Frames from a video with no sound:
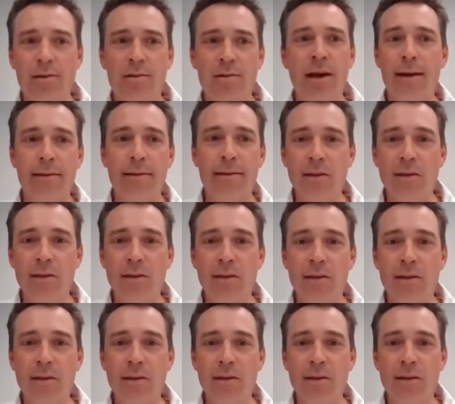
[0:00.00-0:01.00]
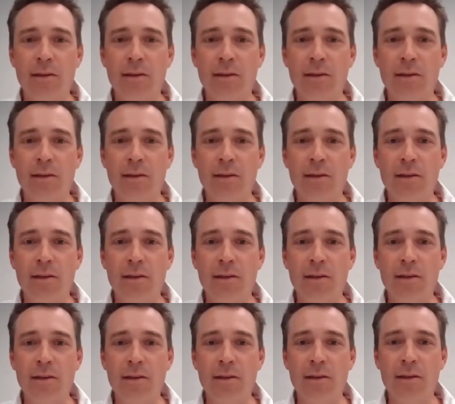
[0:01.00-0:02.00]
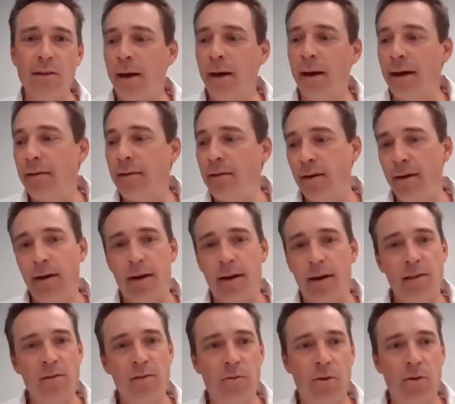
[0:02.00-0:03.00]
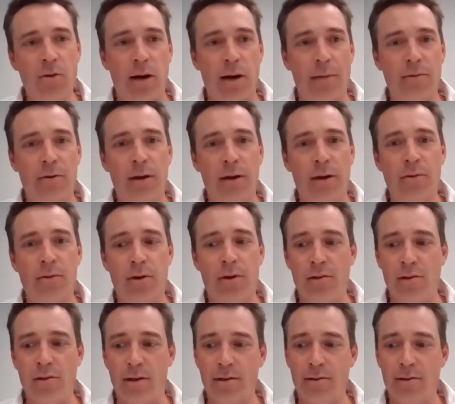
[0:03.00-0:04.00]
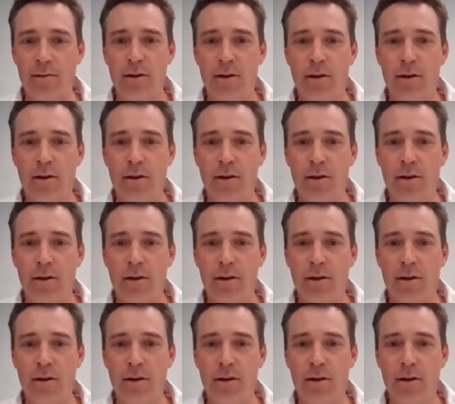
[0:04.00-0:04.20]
Today we're going to talk with Raja a little bit about their S4 upgrade project.